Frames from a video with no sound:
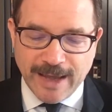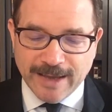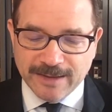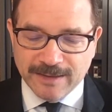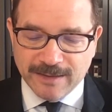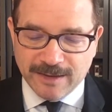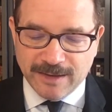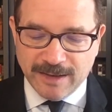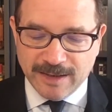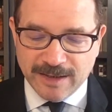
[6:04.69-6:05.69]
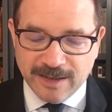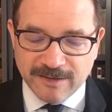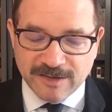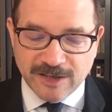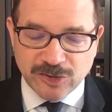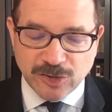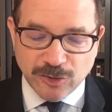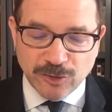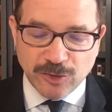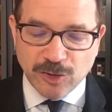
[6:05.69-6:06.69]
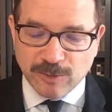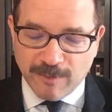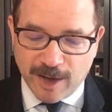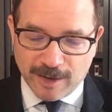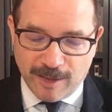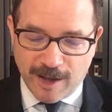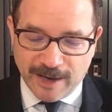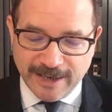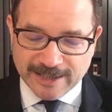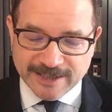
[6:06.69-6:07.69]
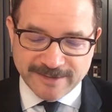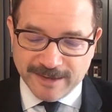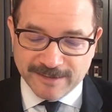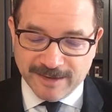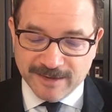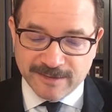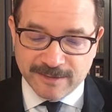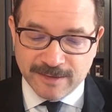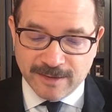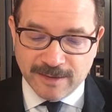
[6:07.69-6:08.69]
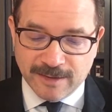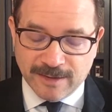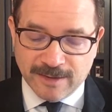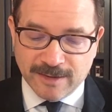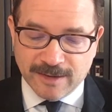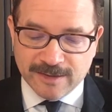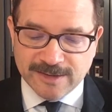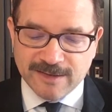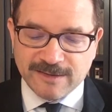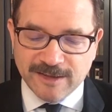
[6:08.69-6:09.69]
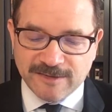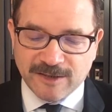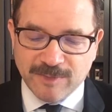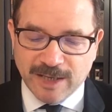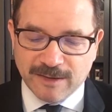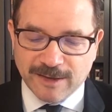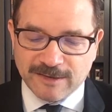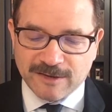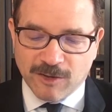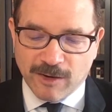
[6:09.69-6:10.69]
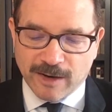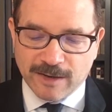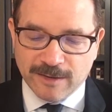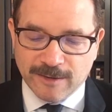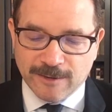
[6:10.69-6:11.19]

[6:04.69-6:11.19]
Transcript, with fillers: And in his internal monologue, he just says this Just listen to me, thinks Clark.